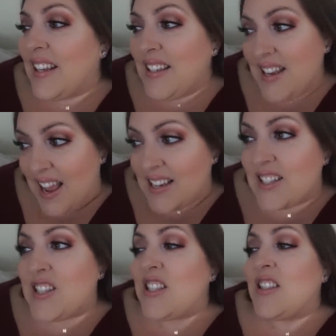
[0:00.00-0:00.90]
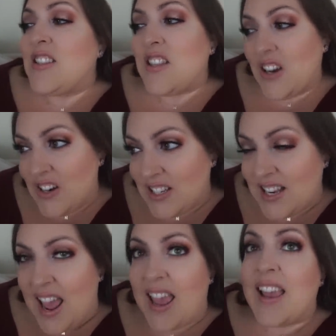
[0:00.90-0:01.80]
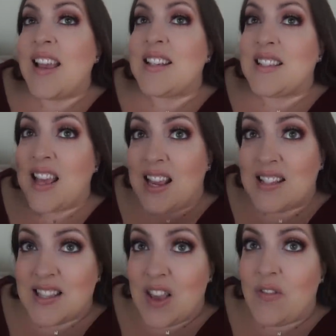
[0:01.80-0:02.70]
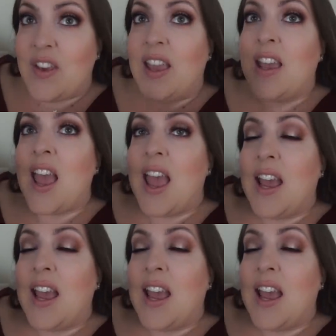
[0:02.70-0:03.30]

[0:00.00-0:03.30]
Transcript: next Thursday is Thanksgiving,